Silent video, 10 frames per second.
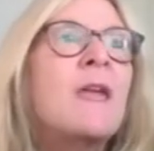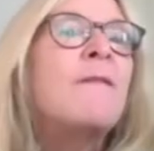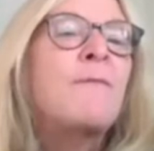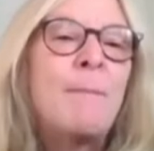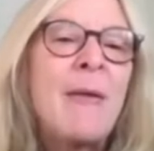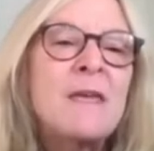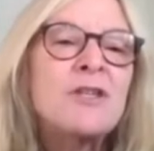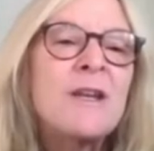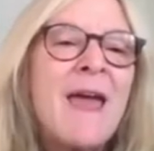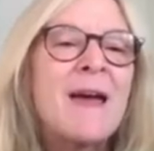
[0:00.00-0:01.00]
if a
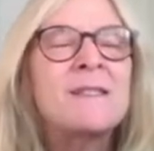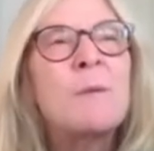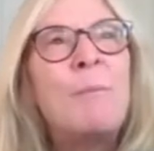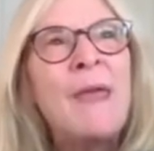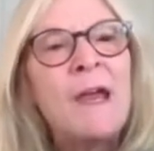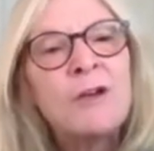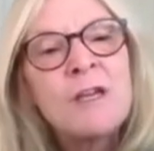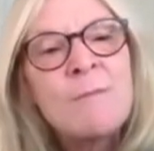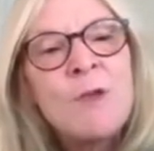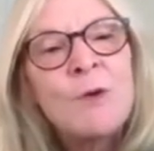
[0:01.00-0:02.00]
patient has impaired
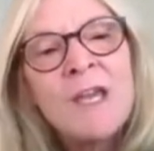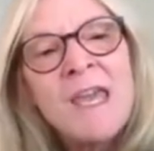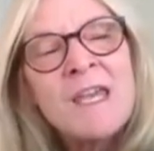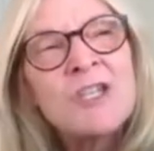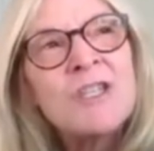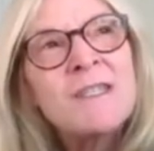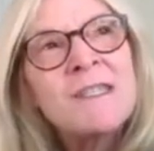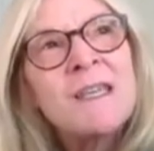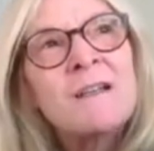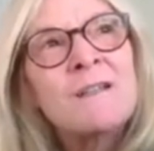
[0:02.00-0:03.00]
communication
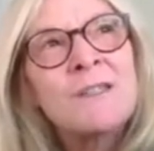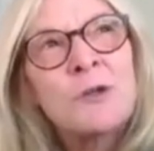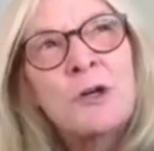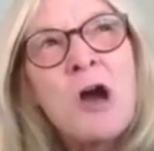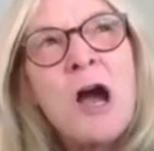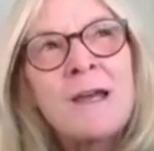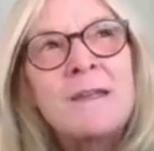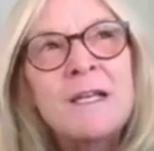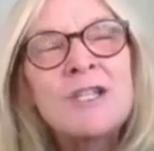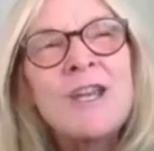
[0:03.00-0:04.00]
skills or
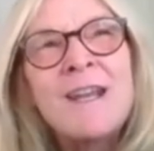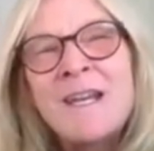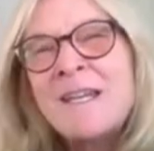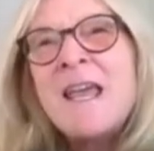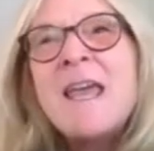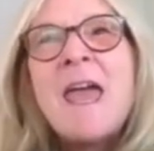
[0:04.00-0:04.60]
cognition and,